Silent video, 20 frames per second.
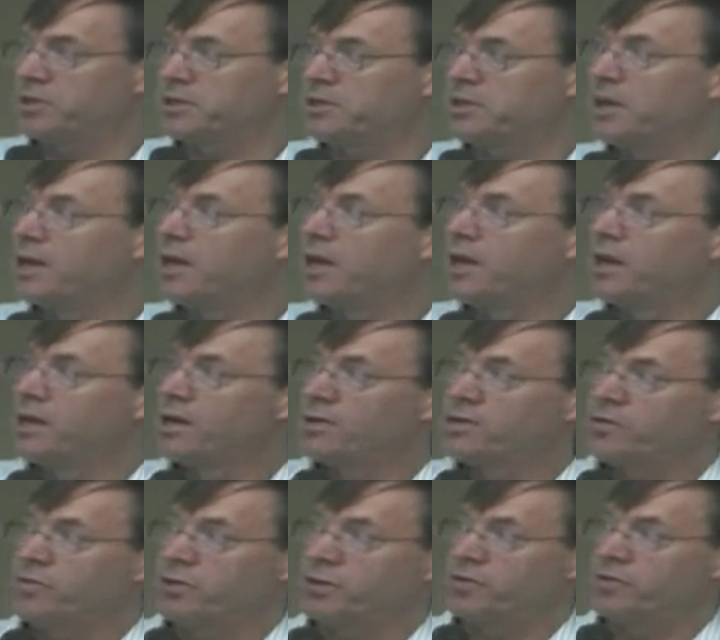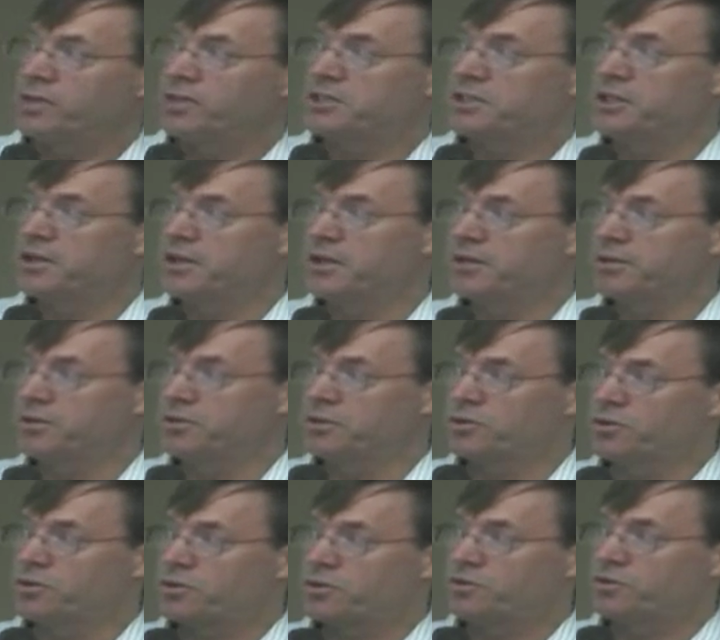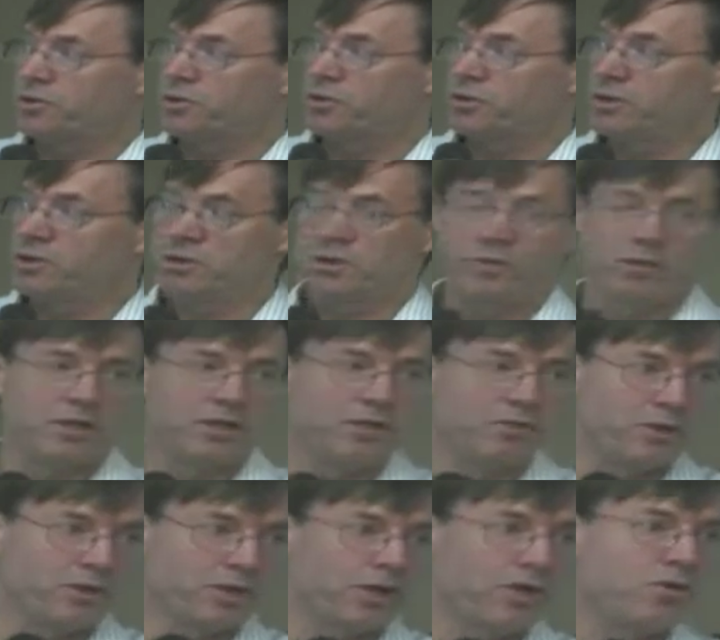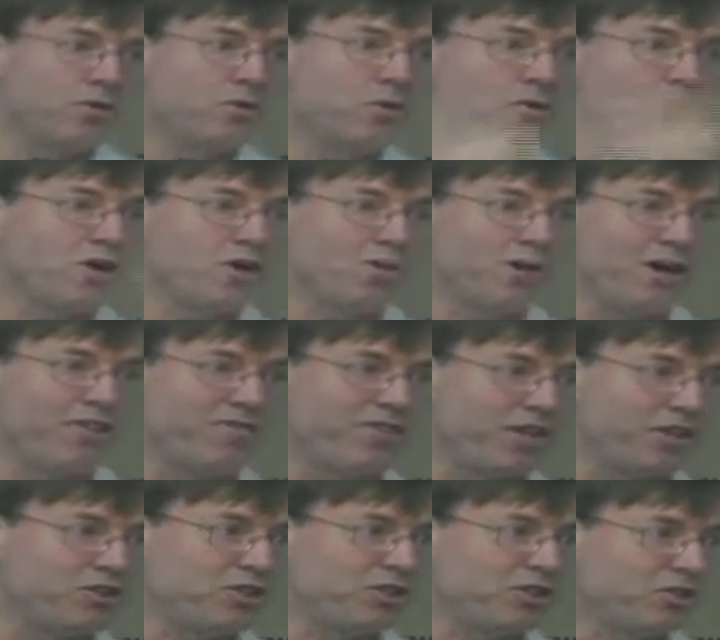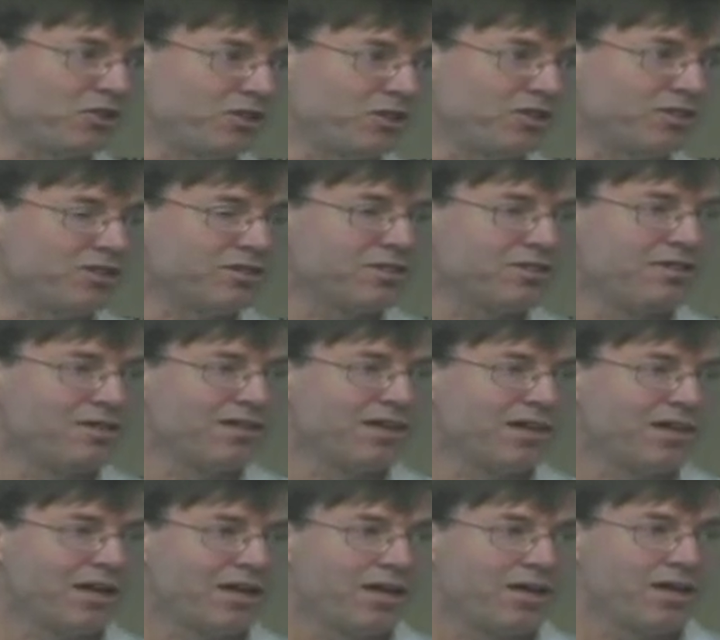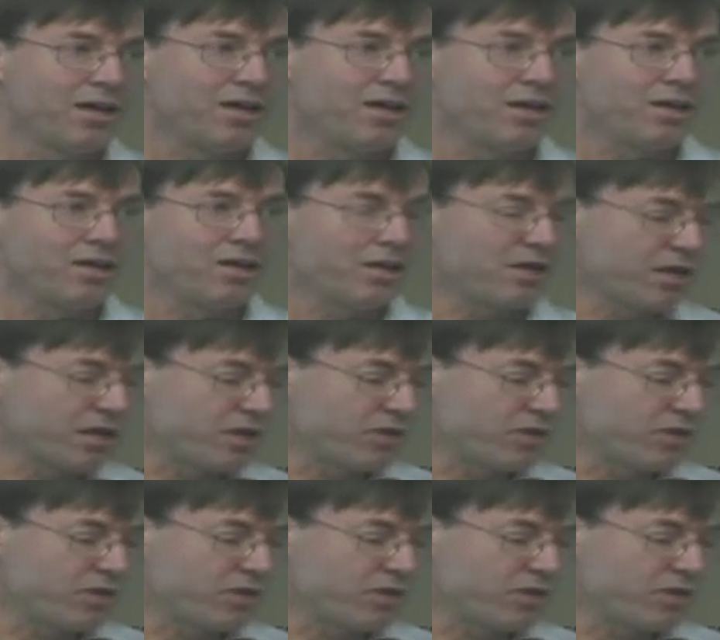this. So what I've listed here are the sorts of toilets. So we don't all know about flushing toilets. In